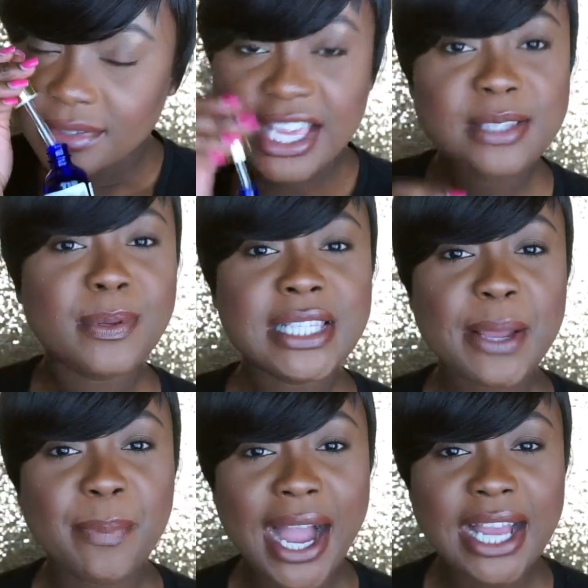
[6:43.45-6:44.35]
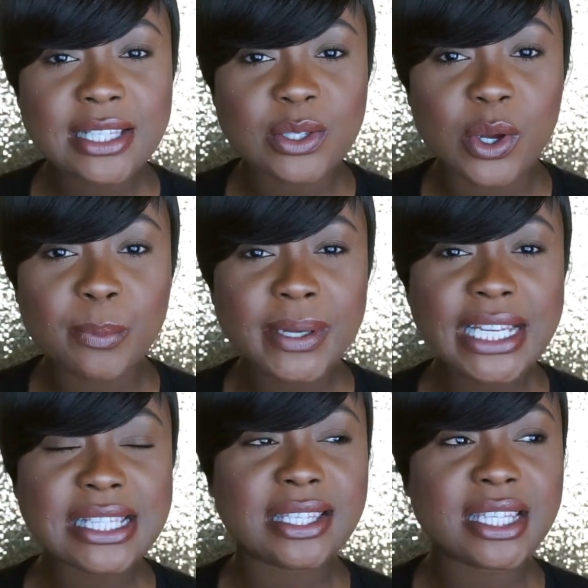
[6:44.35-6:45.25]
It smells like Pine-Sol, but
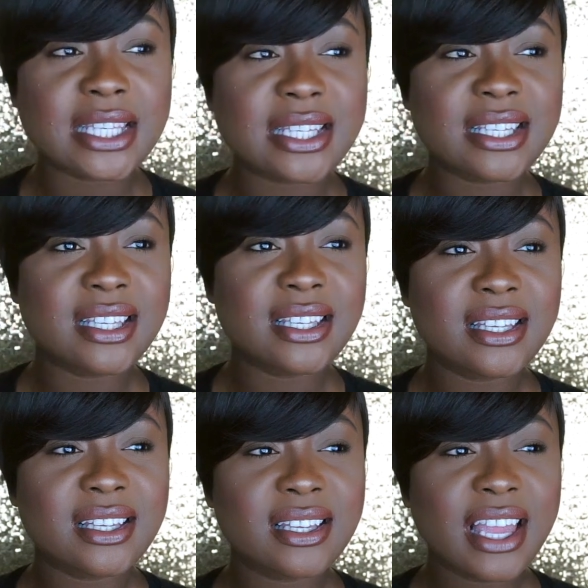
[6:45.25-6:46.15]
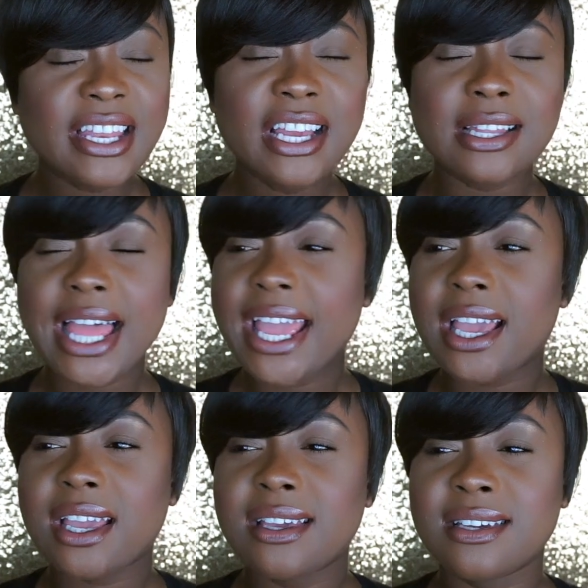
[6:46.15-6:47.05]
it's in a,
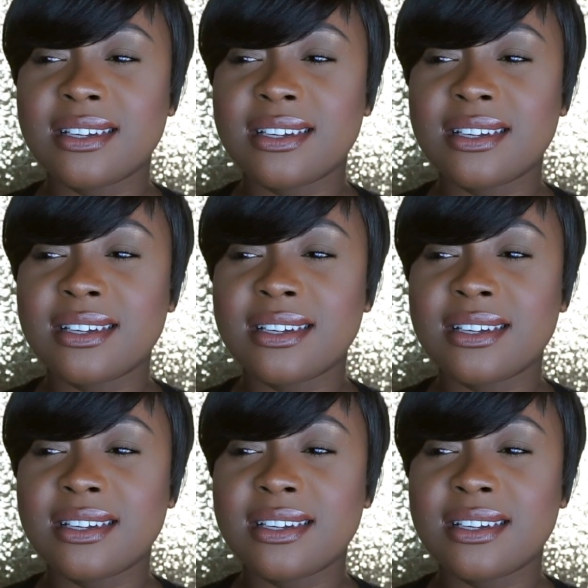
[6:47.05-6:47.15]
like,